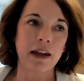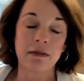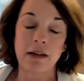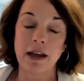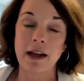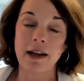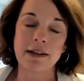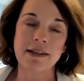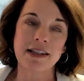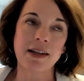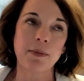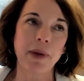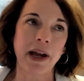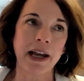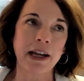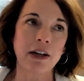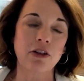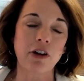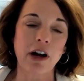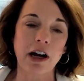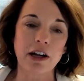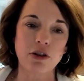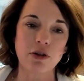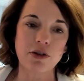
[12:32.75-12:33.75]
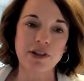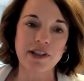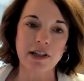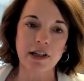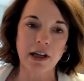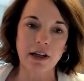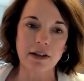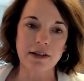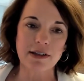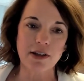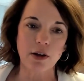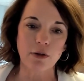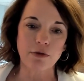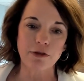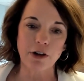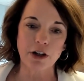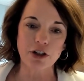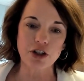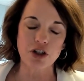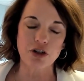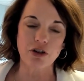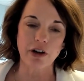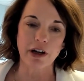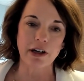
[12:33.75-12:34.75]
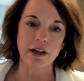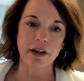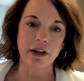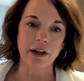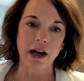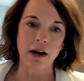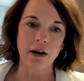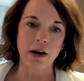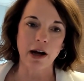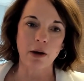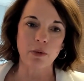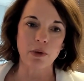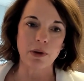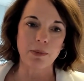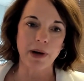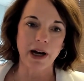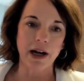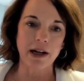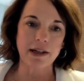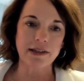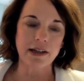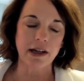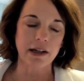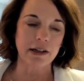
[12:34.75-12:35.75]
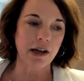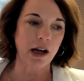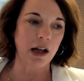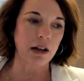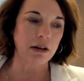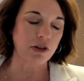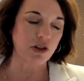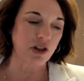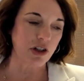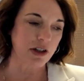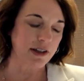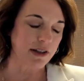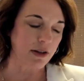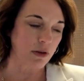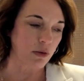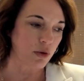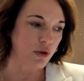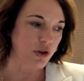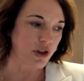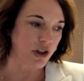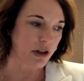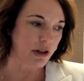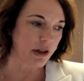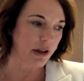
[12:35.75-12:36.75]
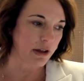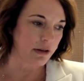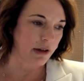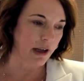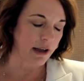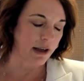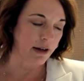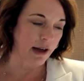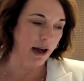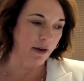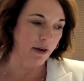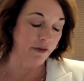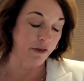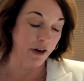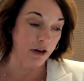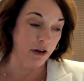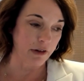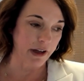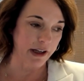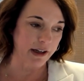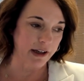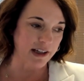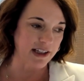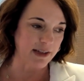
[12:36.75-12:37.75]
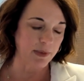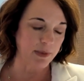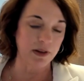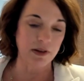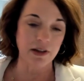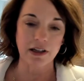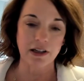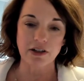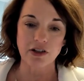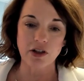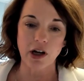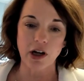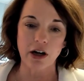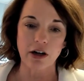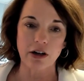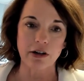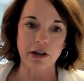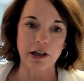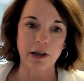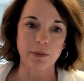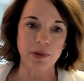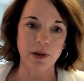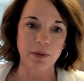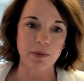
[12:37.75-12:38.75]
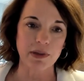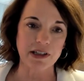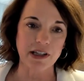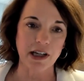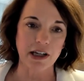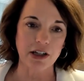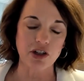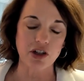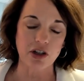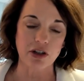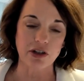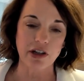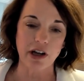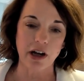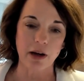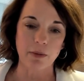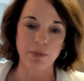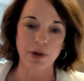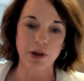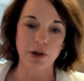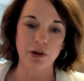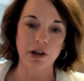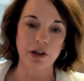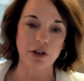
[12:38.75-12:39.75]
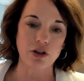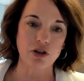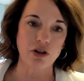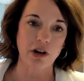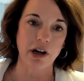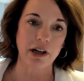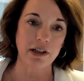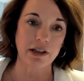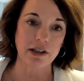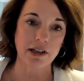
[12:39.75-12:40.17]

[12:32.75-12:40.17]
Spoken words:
As a banker, I used to get so frustrated. I would buy a technology solution and I felt like I spent the entire implementation time period trying to